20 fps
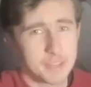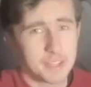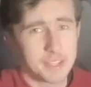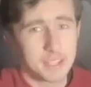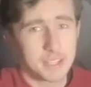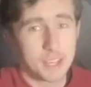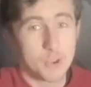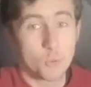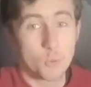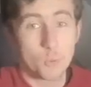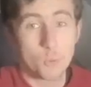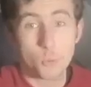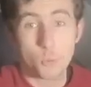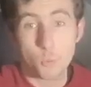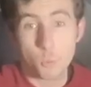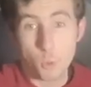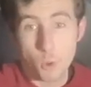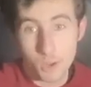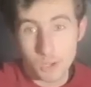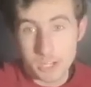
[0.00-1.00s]
like
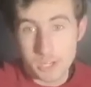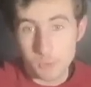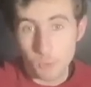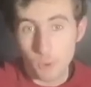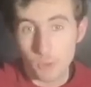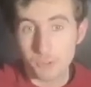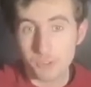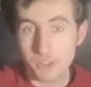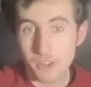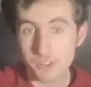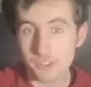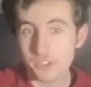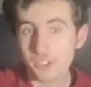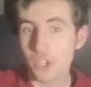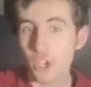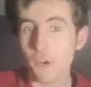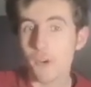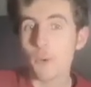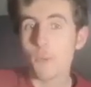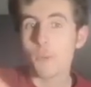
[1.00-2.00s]
Wally wants us to
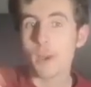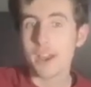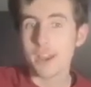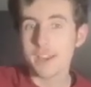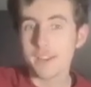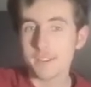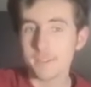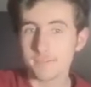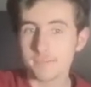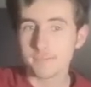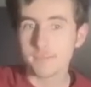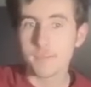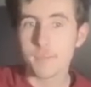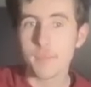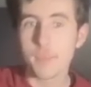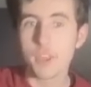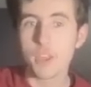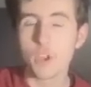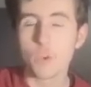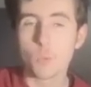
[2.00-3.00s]
go away
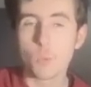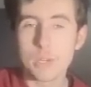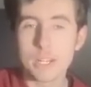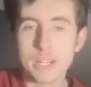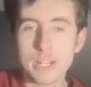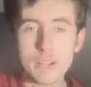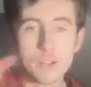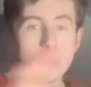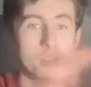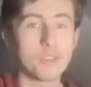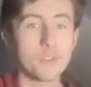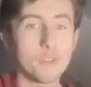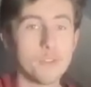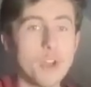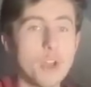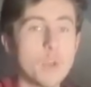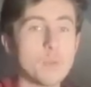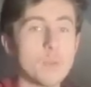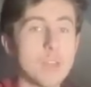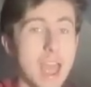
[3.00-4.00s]
we click on the
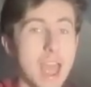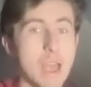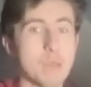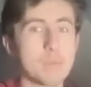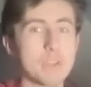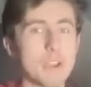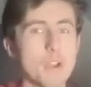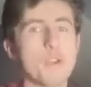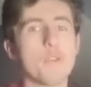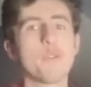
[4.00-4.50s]
phone and we go